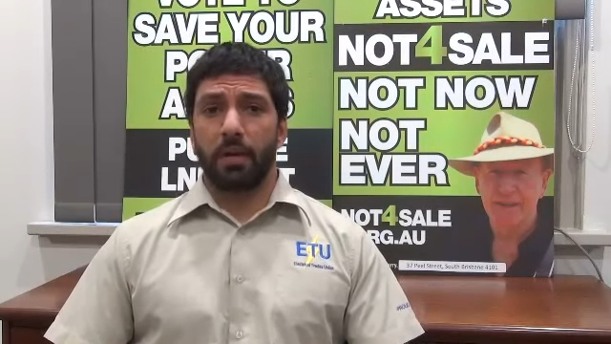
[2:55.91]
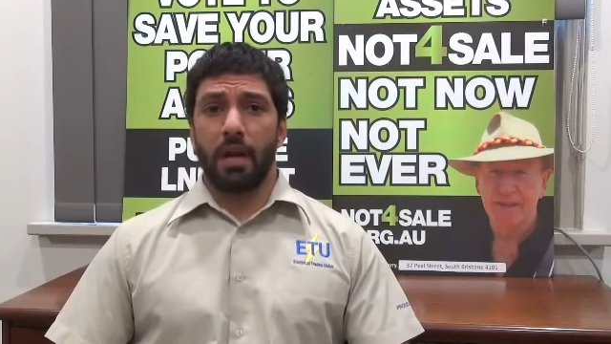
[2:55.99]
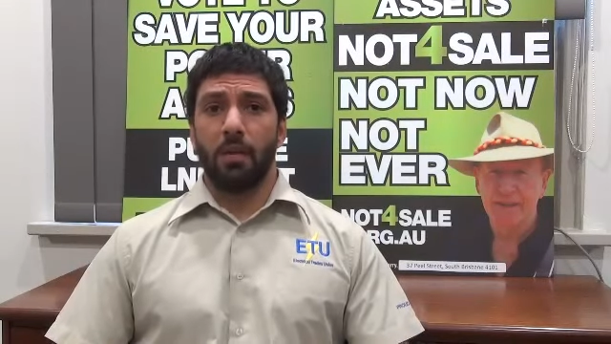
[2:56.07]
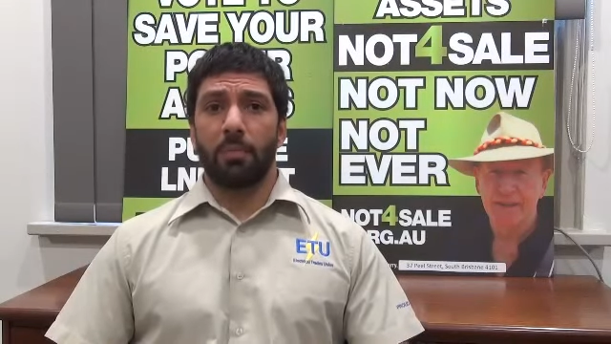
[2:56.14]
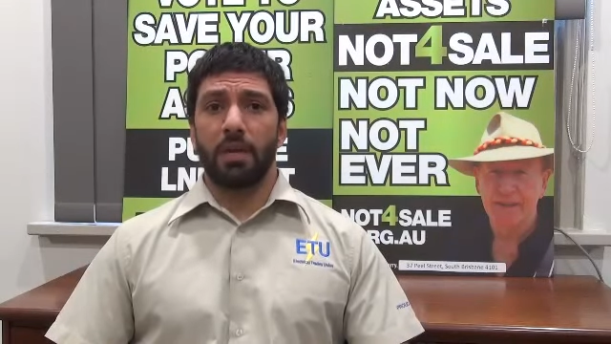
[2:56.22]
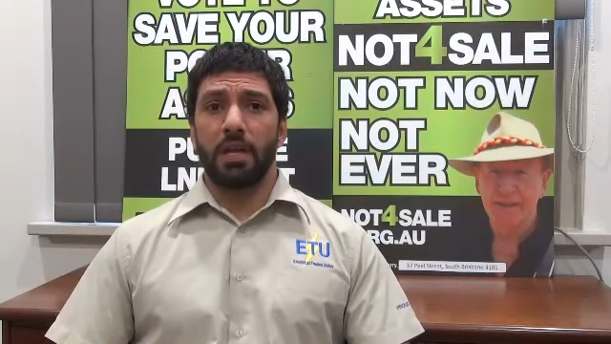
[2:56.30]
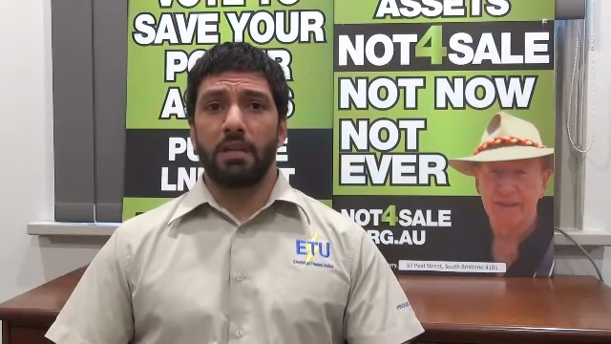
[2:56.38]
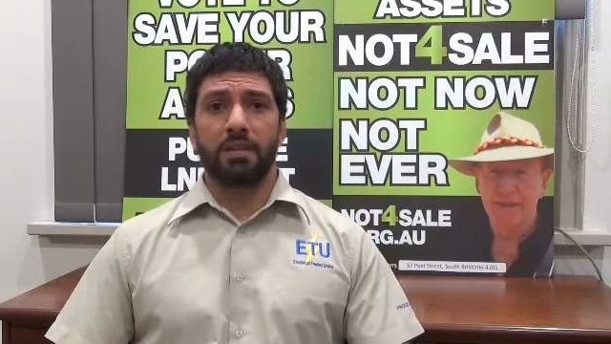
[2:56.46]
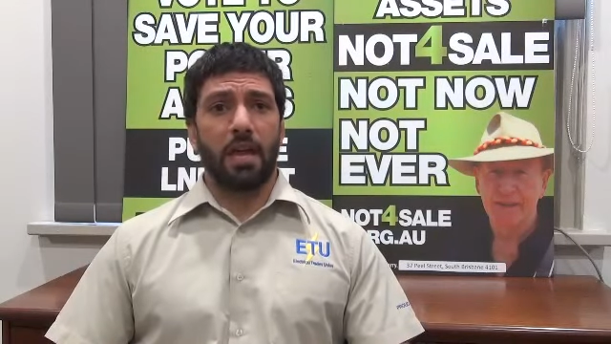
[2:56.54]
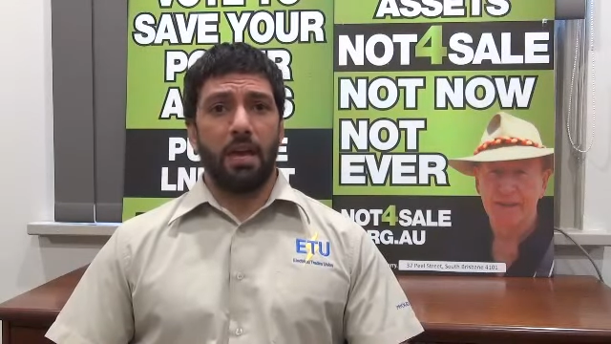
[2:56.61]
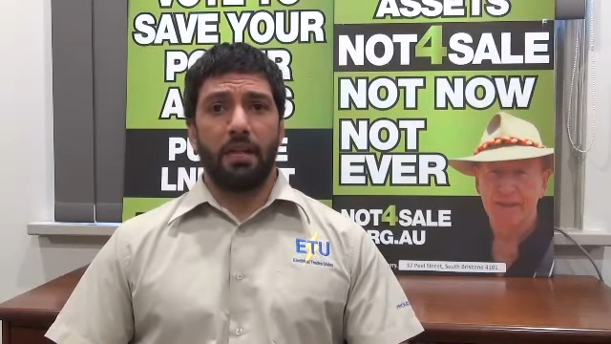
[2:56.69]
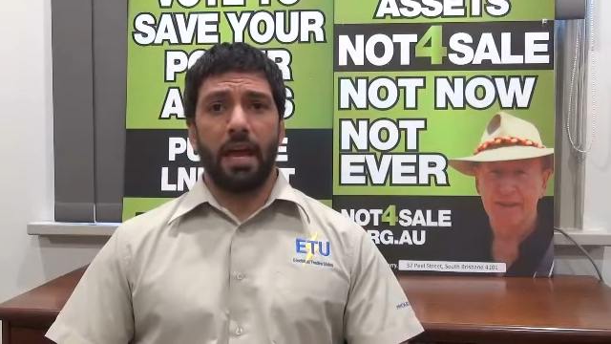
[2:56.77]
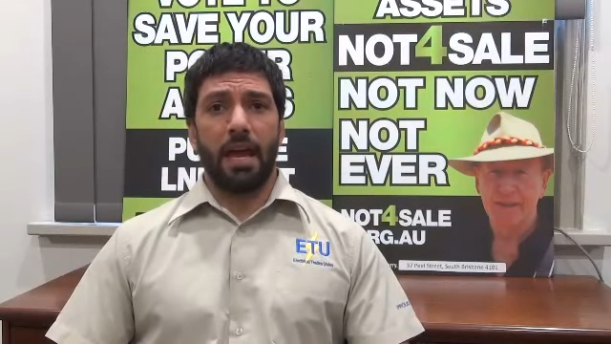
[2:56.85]
companies
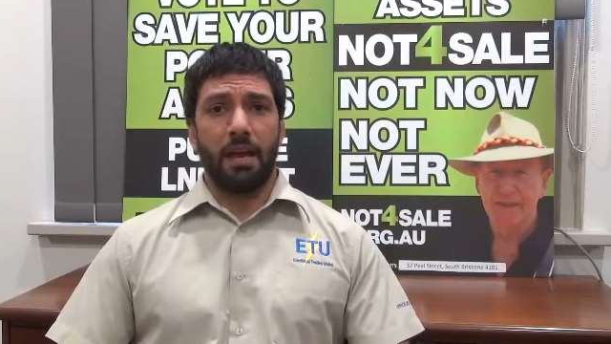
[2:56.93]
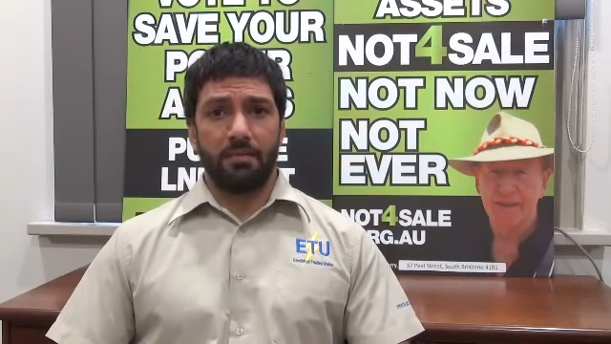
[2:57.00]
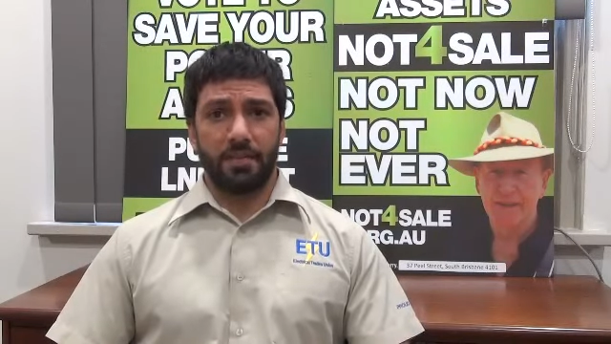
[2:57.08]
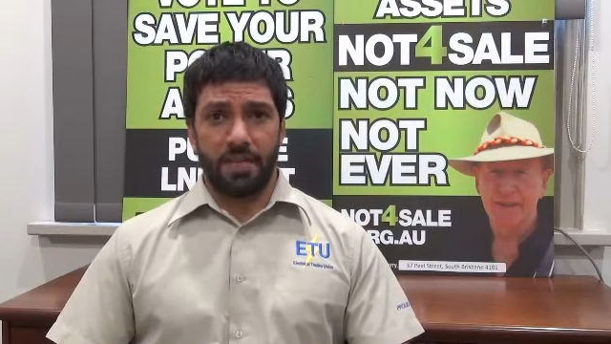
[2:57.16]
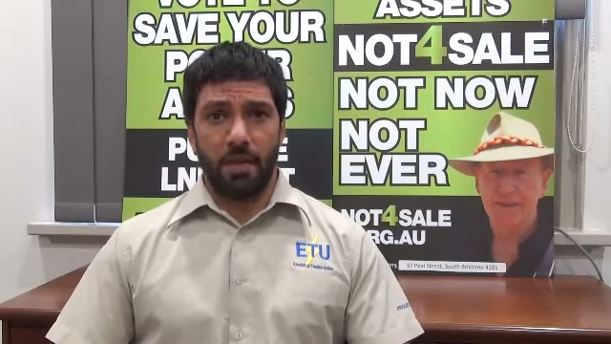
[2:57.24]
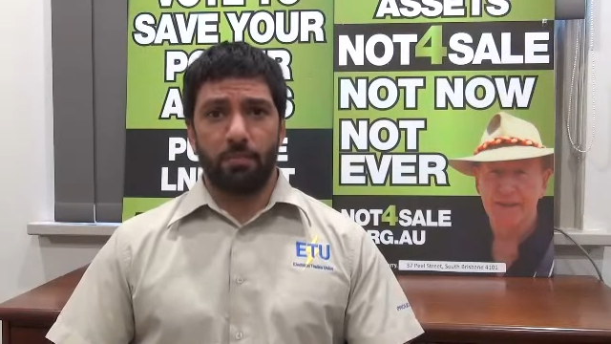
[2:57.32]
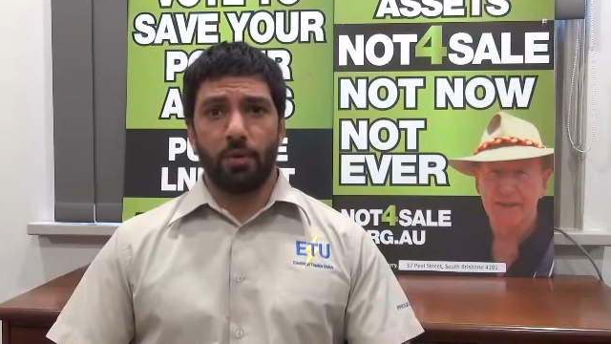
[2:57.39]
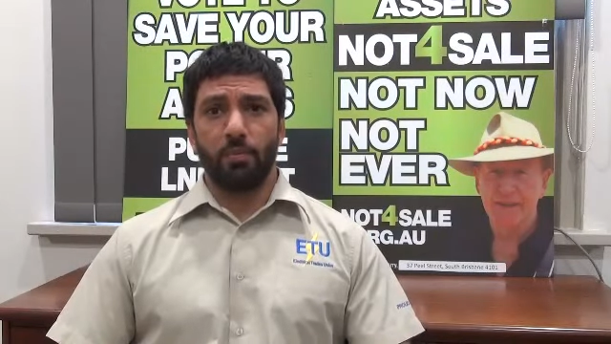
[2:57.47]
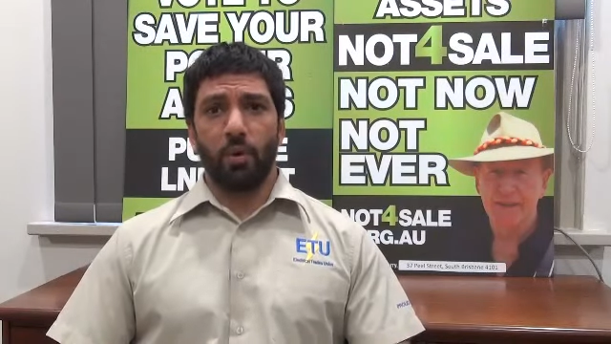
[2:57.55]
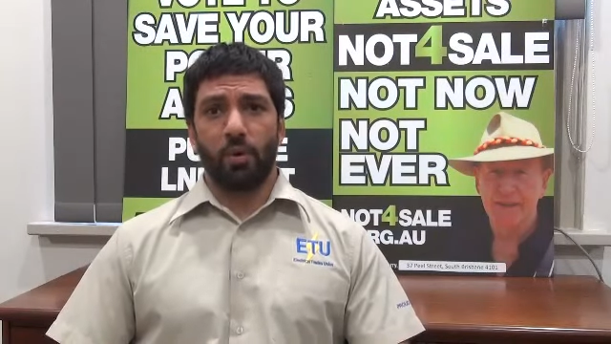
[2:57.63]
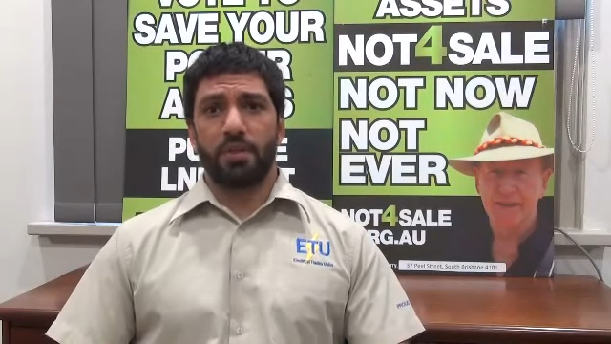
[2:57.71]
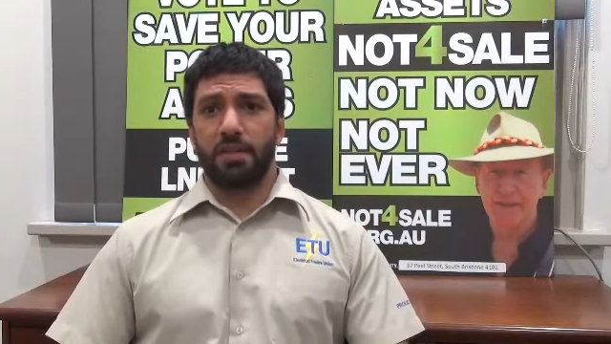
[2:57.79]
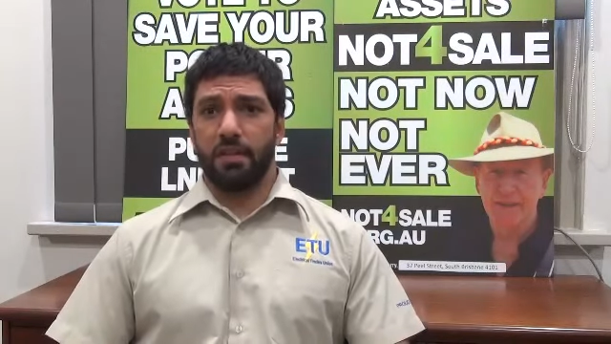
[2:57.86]
and they have separate
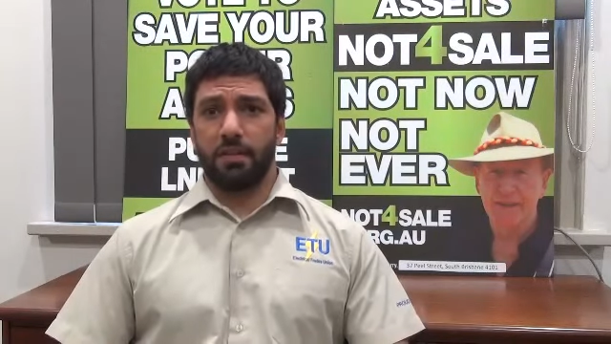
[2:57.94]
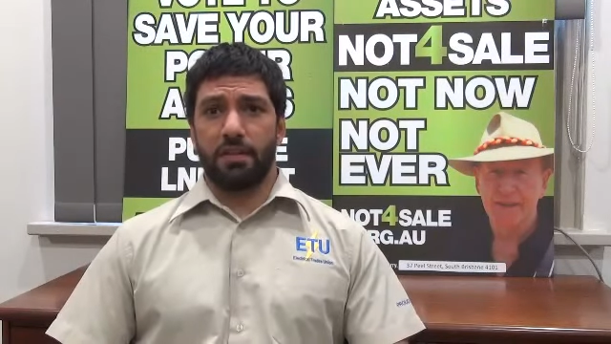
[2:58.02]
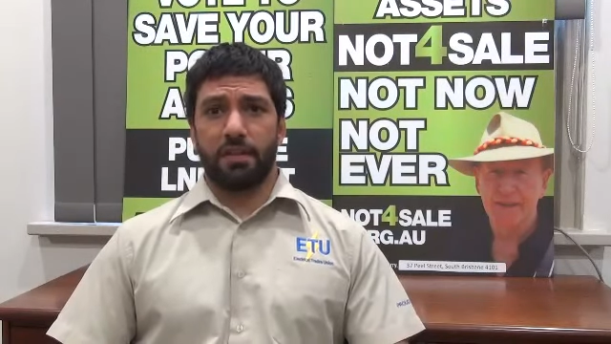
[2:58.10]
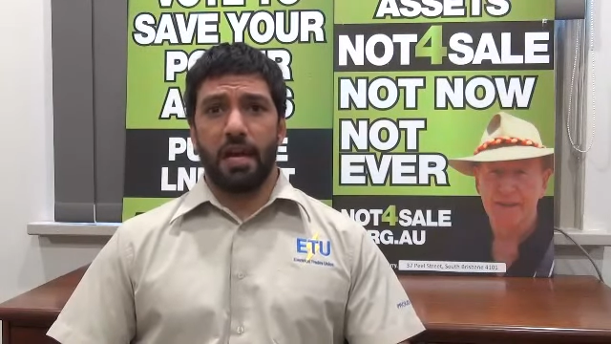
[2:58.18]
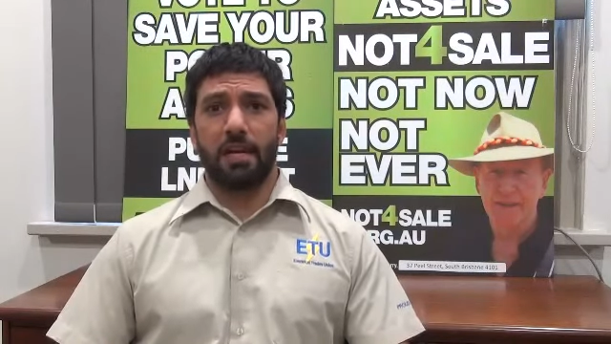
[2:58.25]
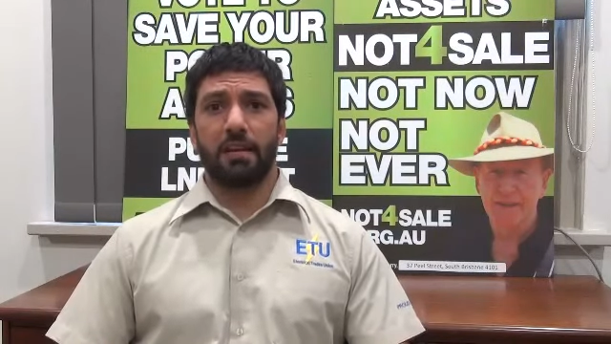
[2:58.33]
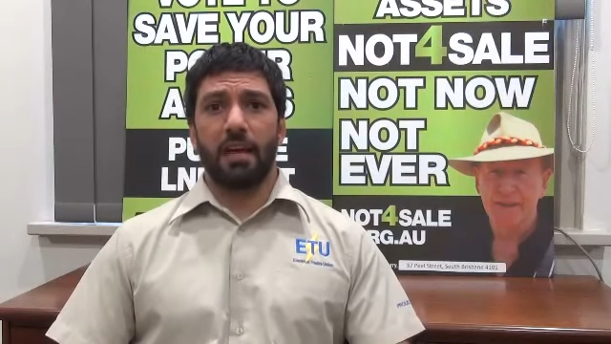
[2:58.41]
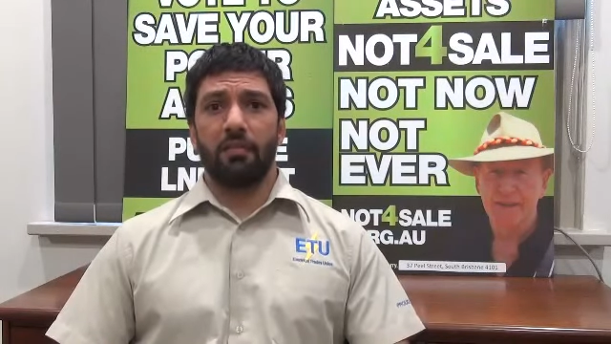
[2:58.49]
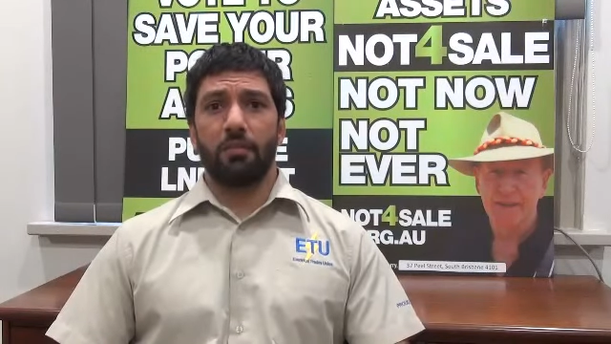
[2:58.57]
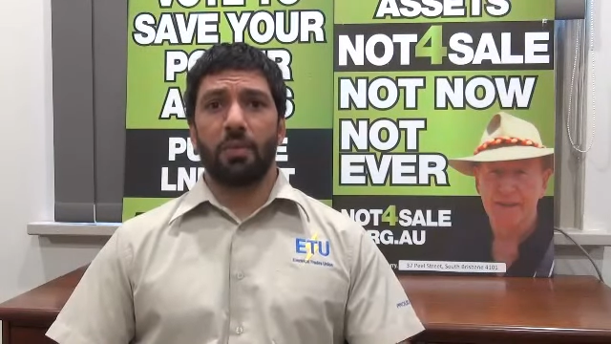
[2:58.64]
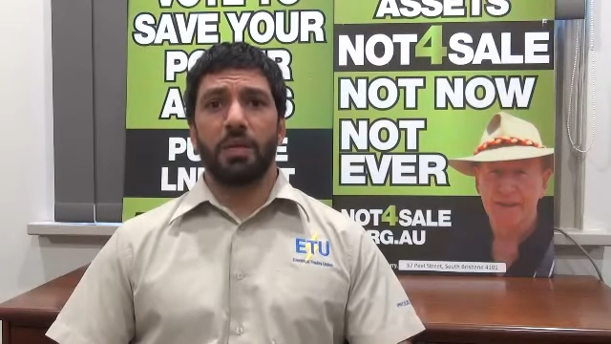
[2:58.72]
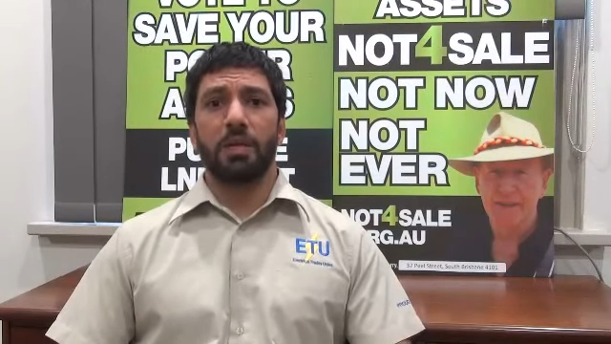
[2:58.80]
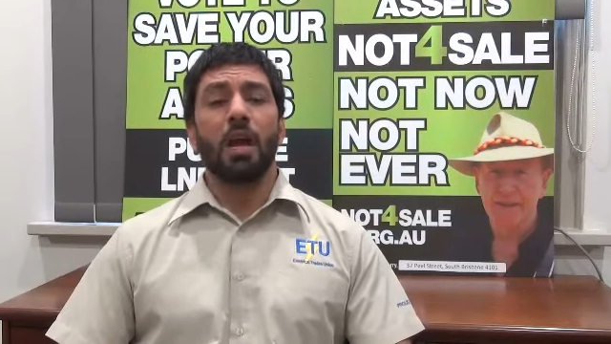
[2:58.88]
books to the state
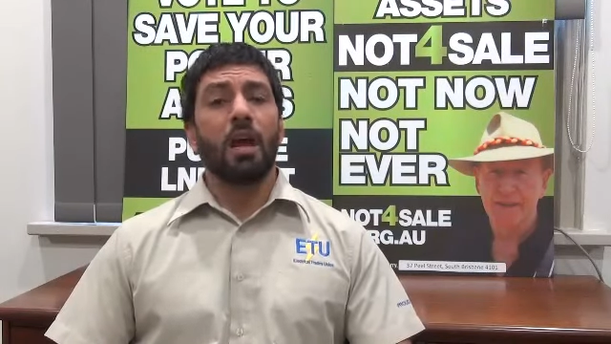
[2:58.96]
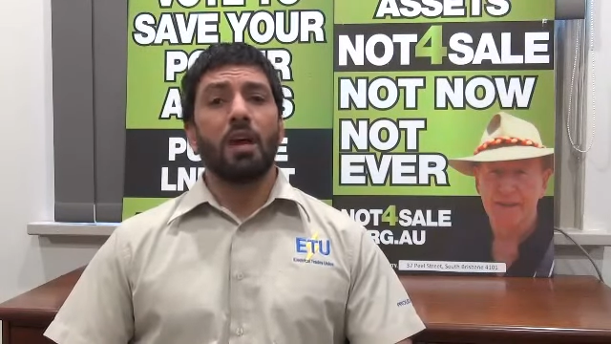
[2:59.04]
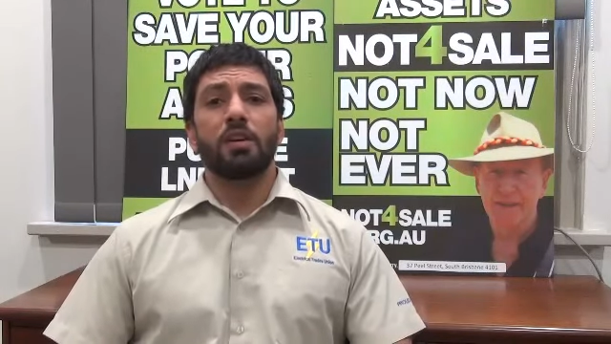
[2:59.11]
government.